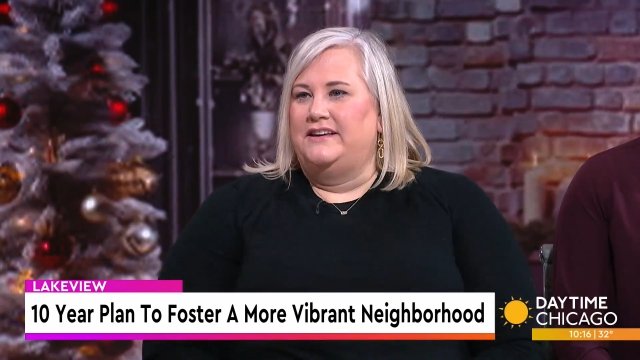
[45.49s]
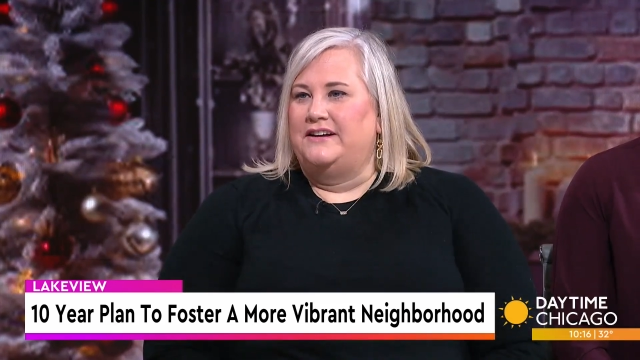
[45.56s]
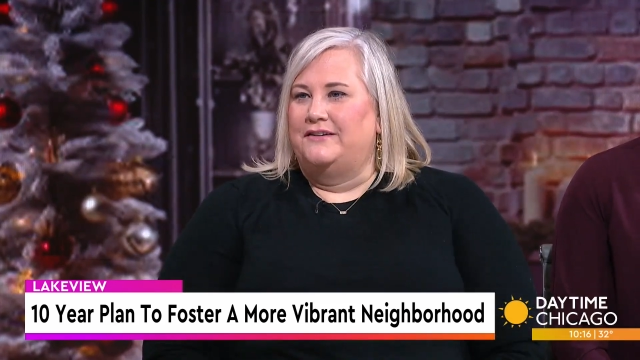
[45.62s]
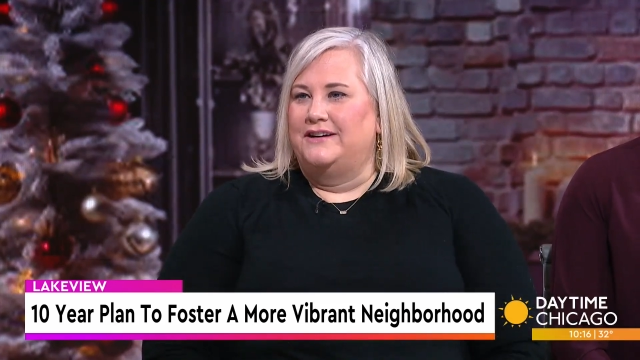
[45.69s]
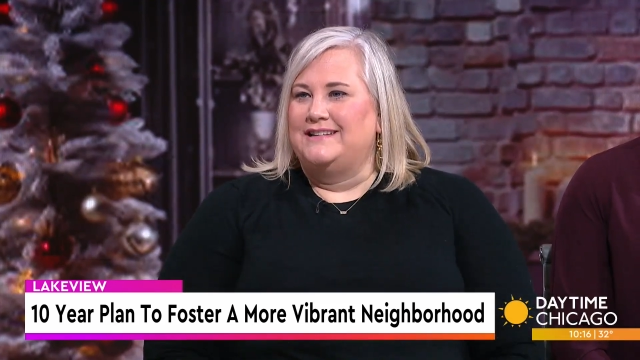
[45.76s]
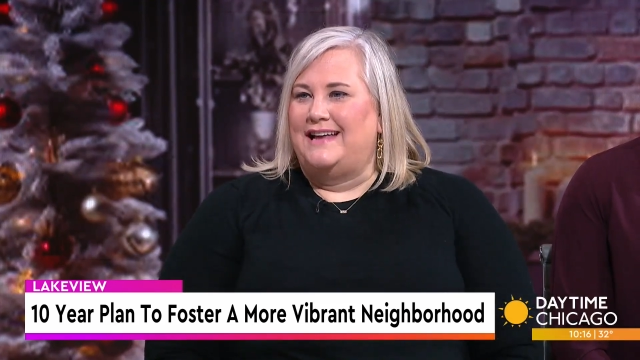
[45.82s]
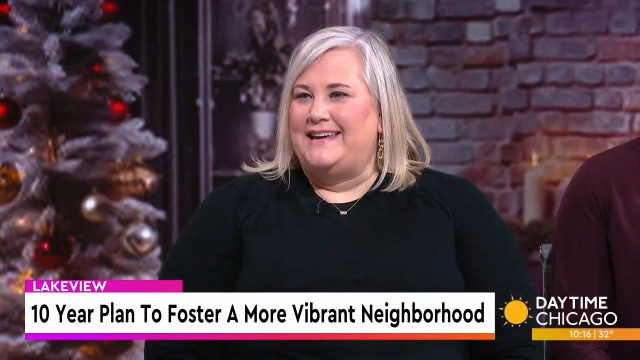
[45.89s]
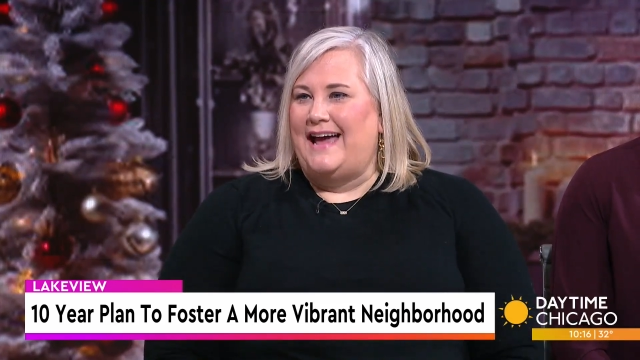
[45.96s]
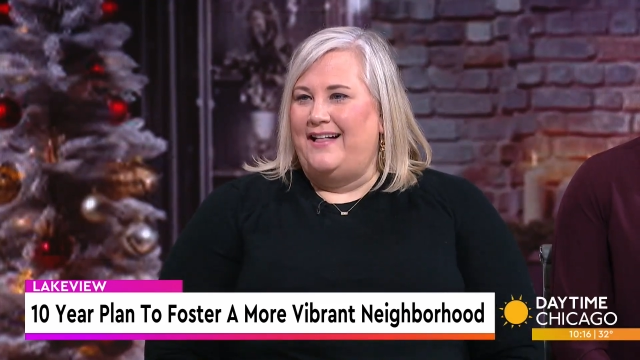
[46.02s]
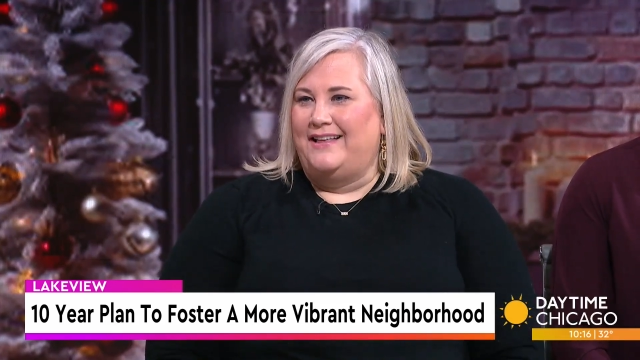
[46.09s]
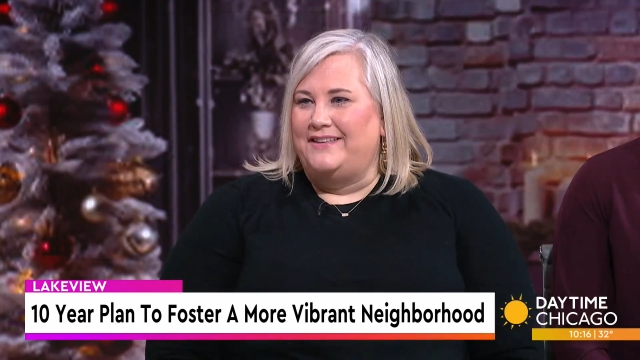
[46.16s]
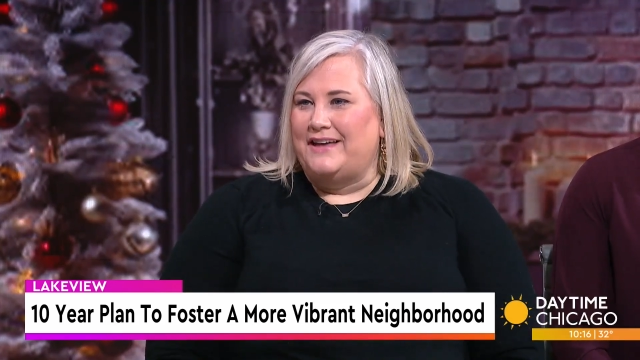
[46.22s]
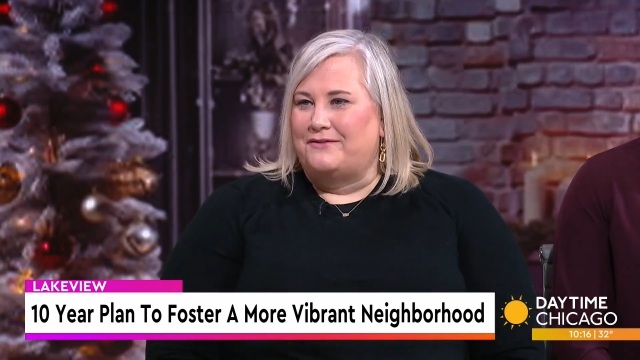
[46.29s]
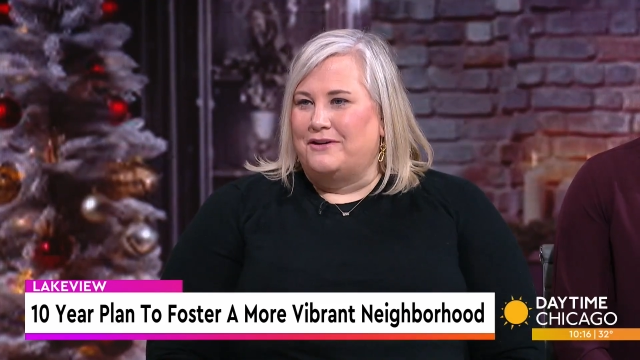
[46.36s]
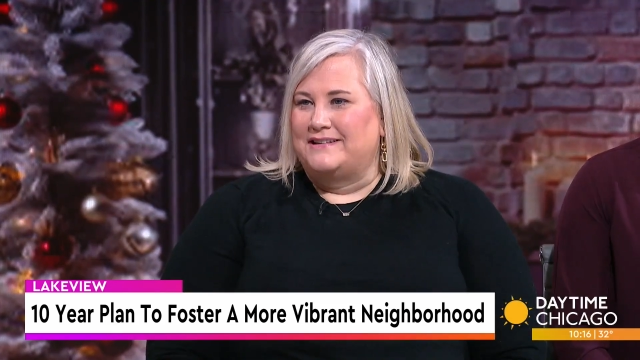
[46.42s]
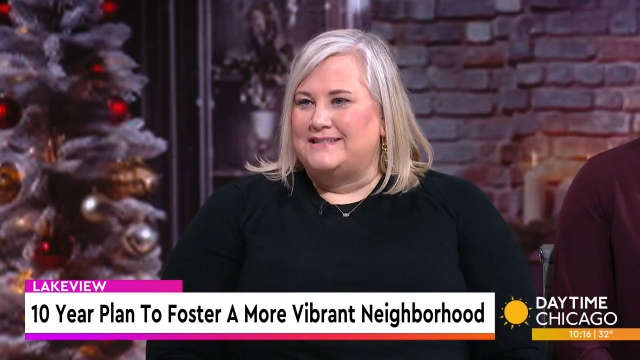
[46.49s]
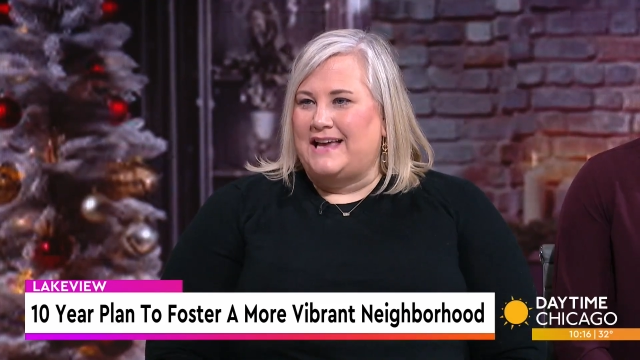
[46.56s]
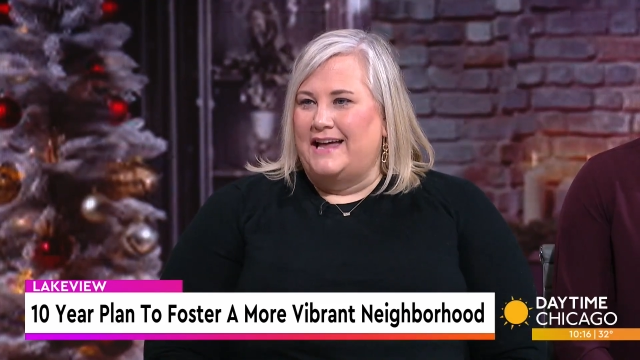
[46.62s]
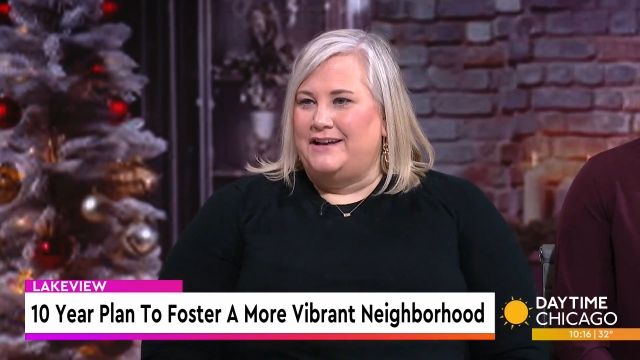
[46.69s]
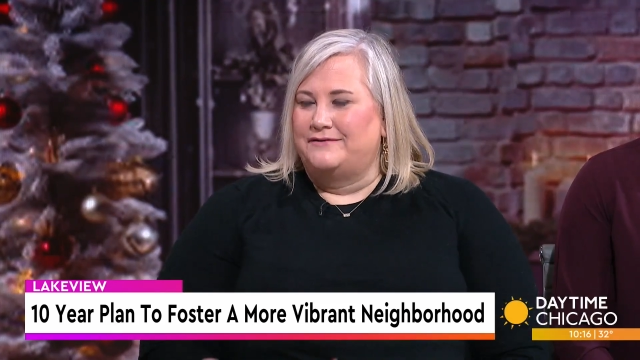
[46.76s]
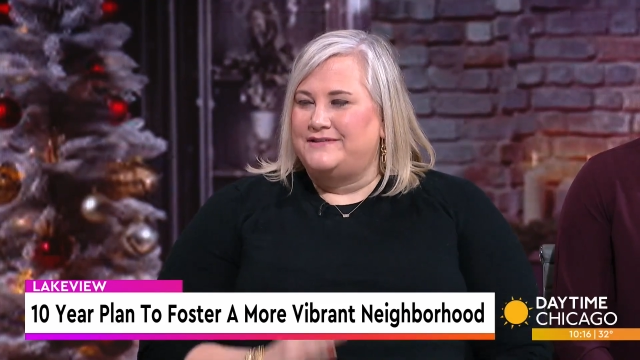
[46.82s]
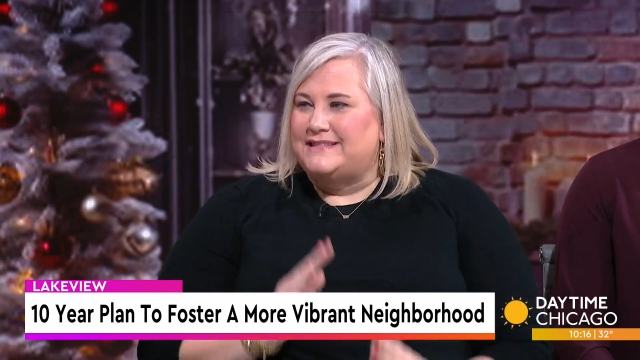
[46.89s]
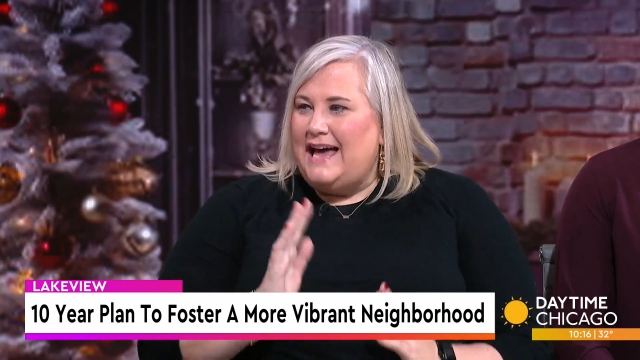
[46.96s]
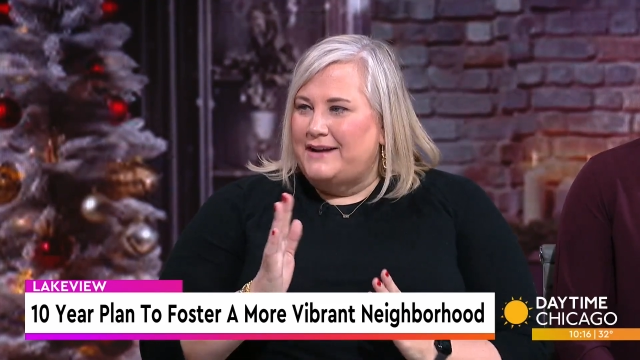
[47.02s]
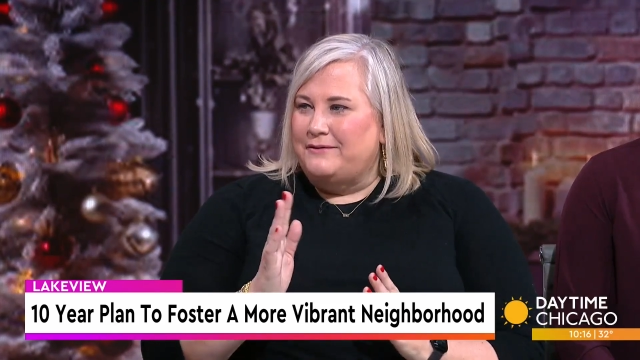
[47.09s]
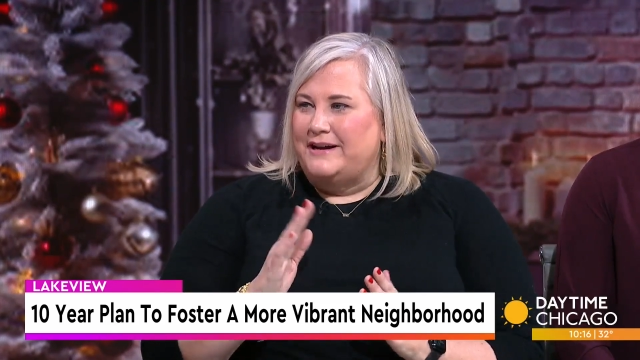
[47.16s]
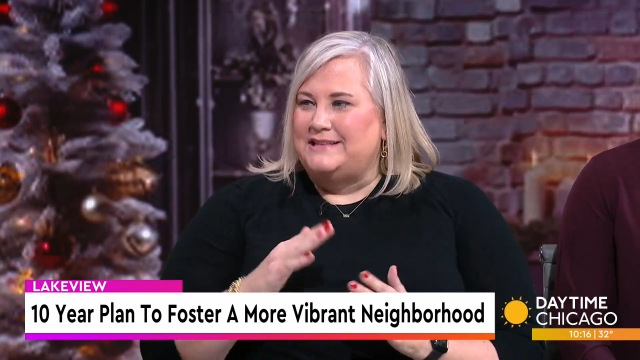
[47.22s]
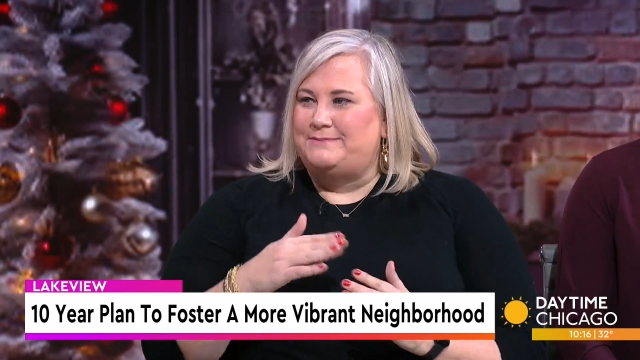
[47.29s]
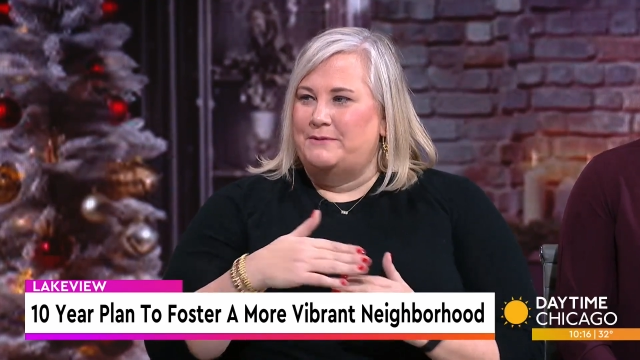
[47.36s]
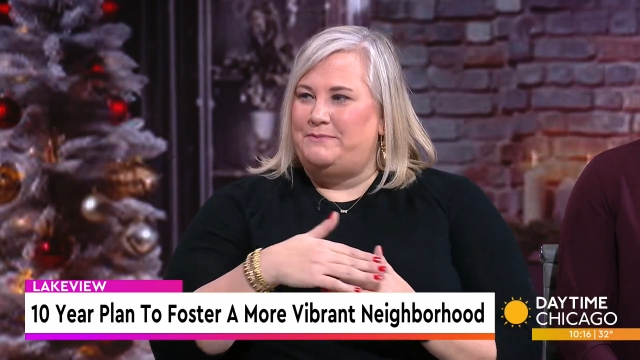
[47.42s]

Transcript: you know, an alley that runs kind of sideways,